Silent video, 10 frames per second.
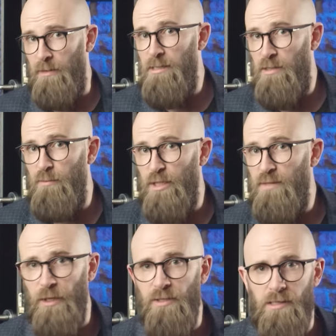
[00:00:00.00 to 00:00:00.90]
these humans
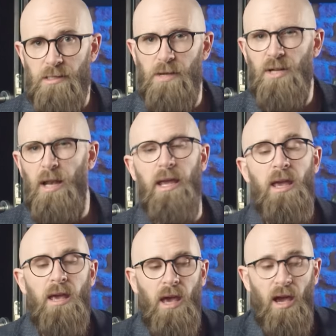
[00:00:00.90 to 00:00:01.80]
functioned socially,
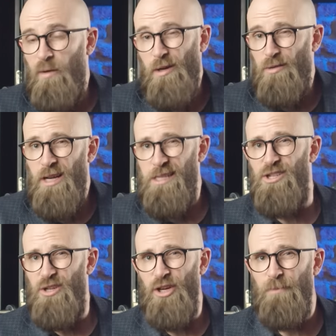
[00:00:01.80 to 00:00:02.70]
we're not really
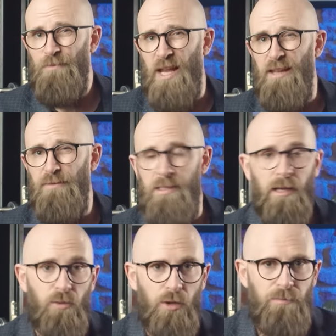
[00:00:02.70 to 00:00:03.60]
sure. They lived
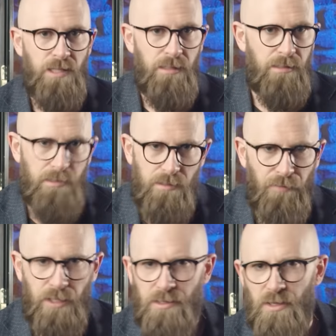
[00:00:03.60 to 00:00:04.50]
in groups, and
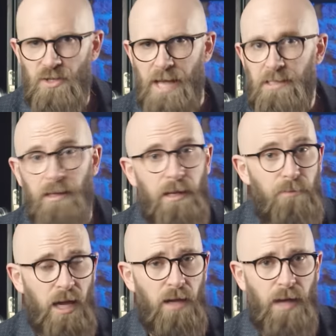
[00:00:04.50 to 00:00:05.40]
evidence suggests that they
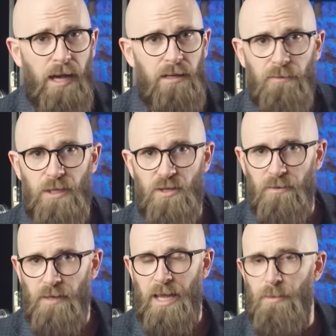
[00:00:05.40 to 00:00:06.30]
may have had a division
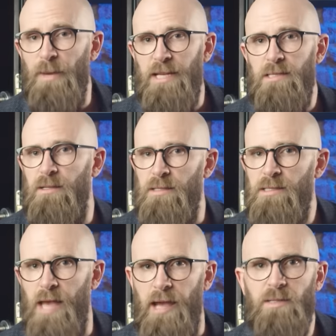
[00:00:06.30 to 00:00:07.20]
of labor based on
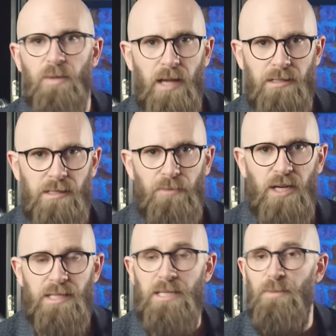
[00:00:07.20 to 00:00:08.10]
sex, with hunting
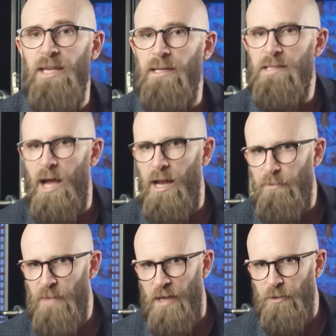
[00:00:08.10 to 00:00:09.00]
parties being entirely
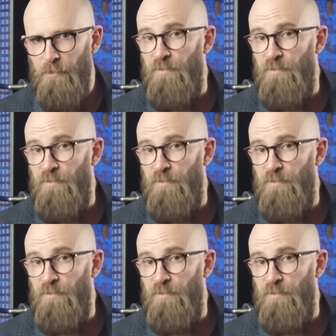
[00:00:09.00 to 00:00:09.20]
male.